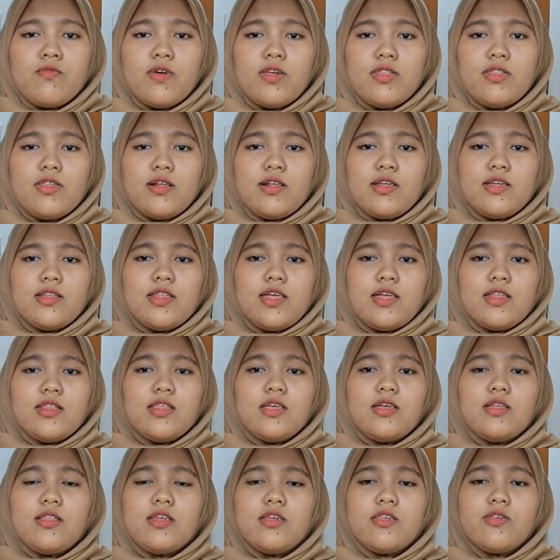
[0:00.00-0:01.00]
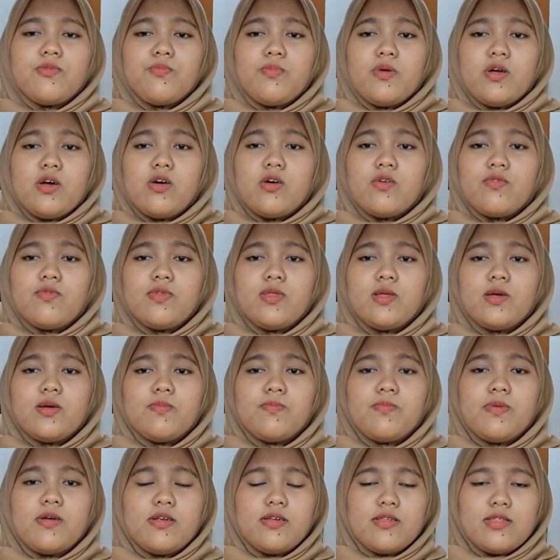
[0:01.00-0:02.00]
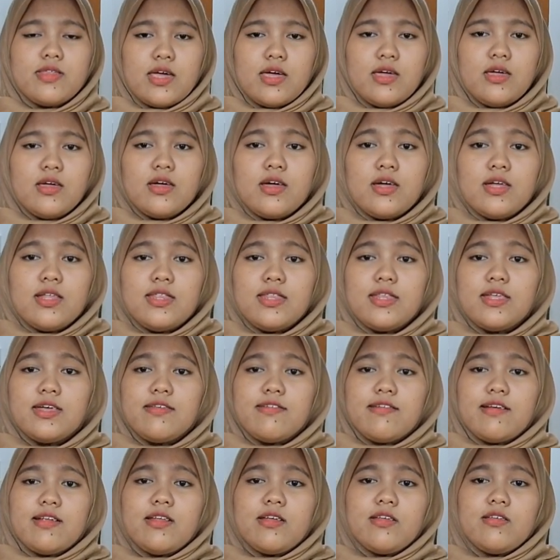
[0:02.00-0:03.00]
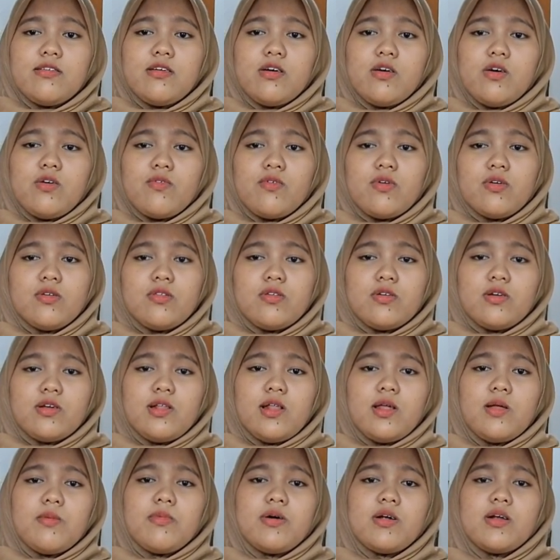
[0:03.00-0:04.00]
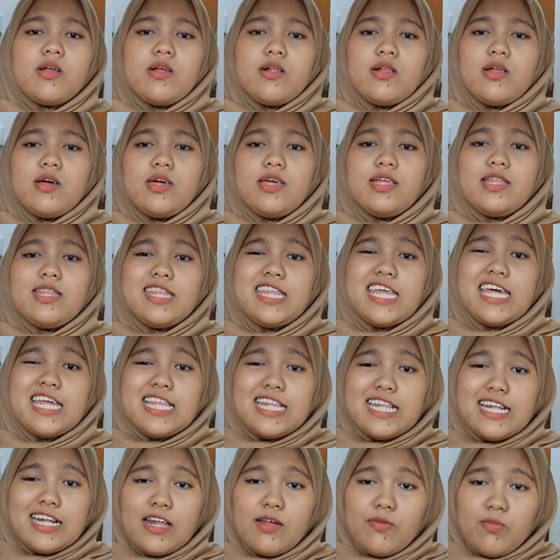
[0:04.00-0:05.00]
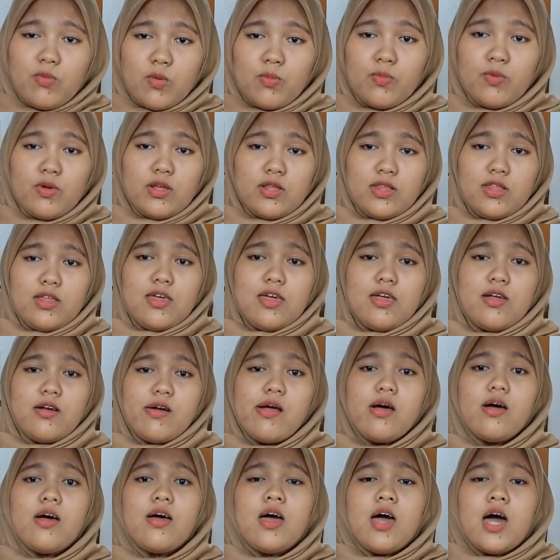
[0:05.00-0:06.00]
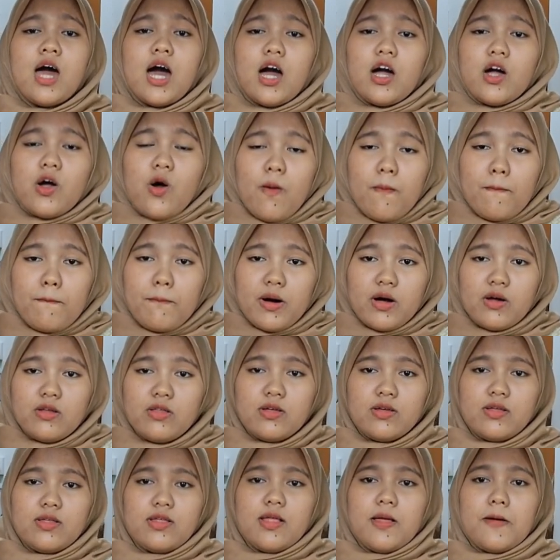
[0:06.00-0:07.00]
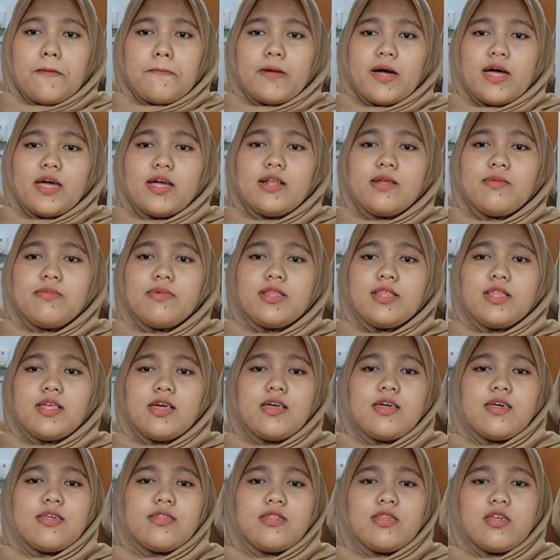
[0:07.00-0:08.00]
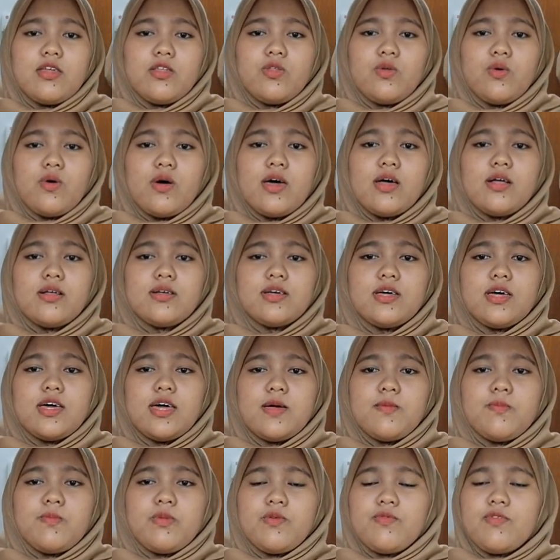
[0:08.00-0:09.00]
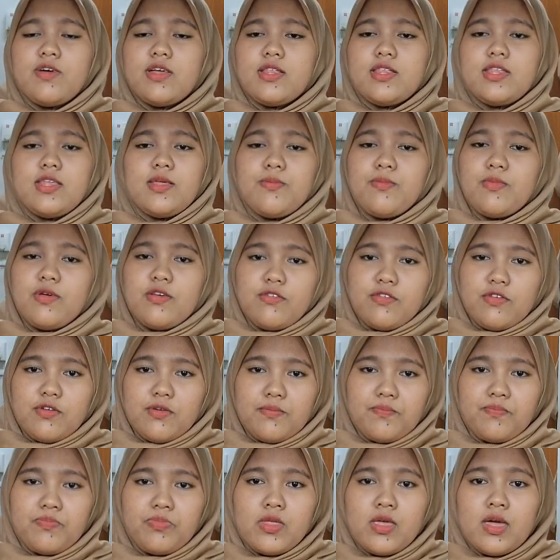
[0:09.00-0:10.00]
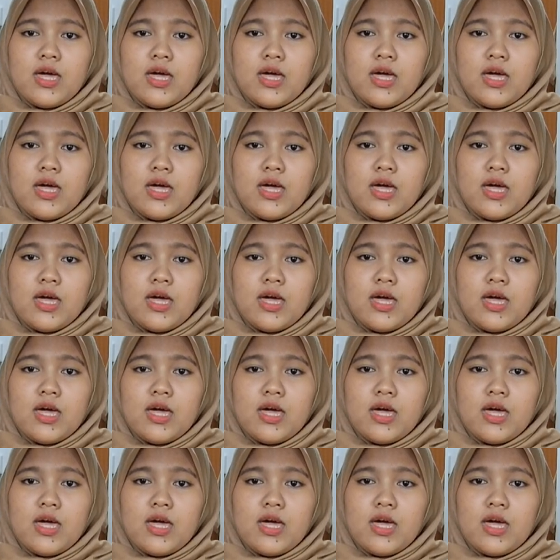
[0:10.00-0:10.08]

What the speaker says: facilitating the spread of the parasite. The challenges of controlling malaria in densely populated areas are compounded by limited access to healthcare and preventive measures.